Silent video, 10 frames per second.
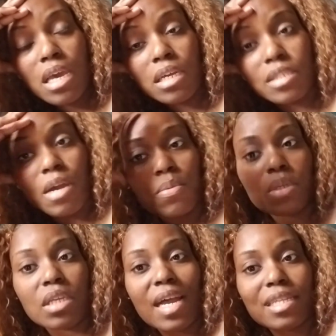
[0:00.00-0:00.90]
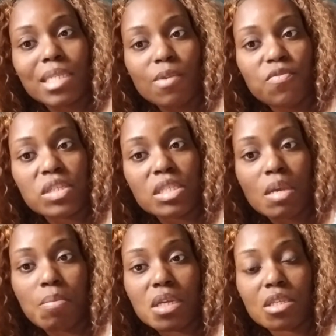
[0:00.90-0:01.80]
because I'm really like 10
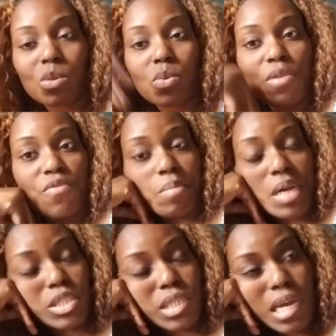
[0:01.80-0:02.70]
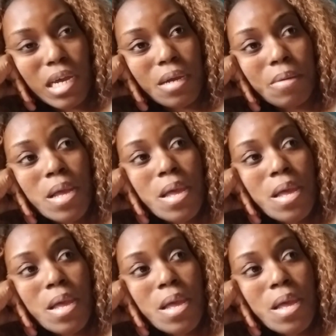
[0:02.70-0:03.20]
15 minutes away from my job